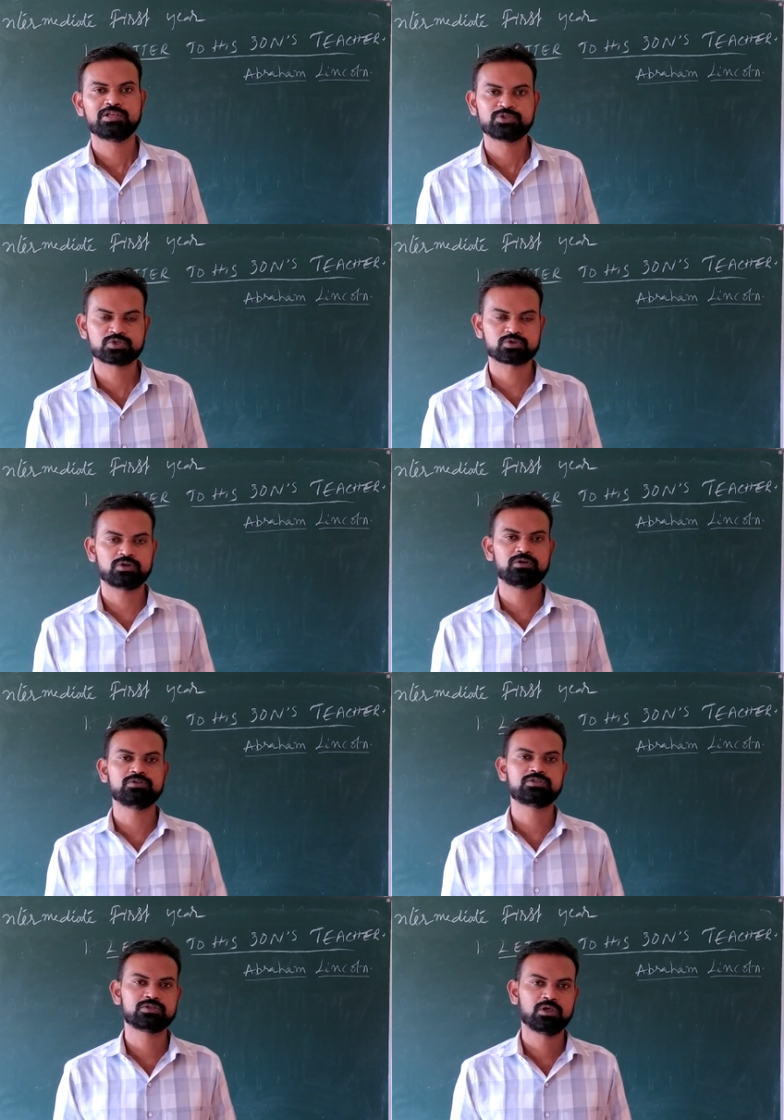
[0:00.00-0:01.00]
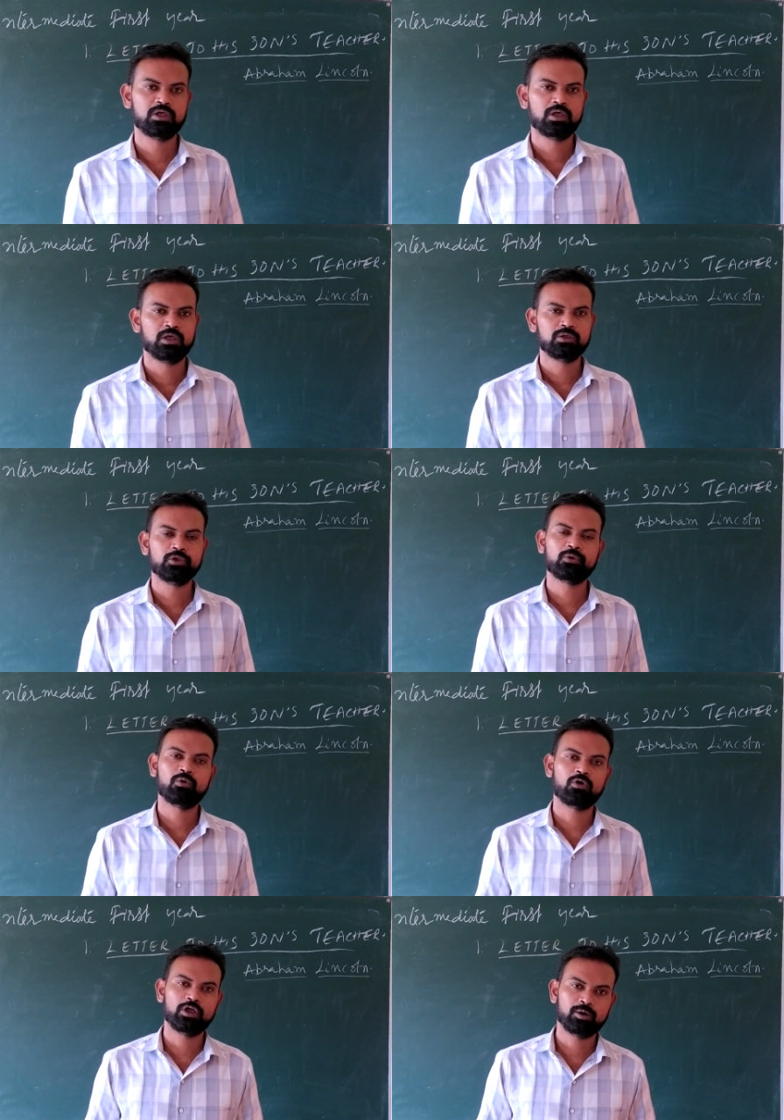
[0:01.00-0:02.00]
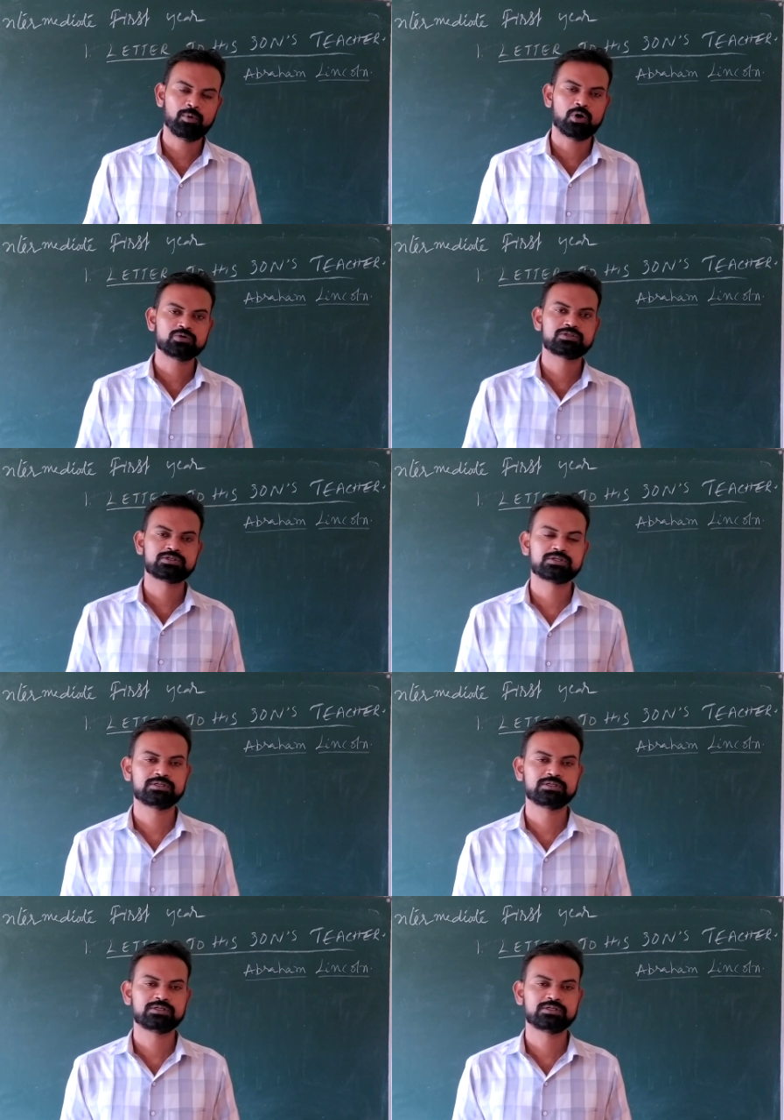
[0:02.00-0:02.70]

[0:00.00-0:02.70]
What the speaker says: struggles. You know about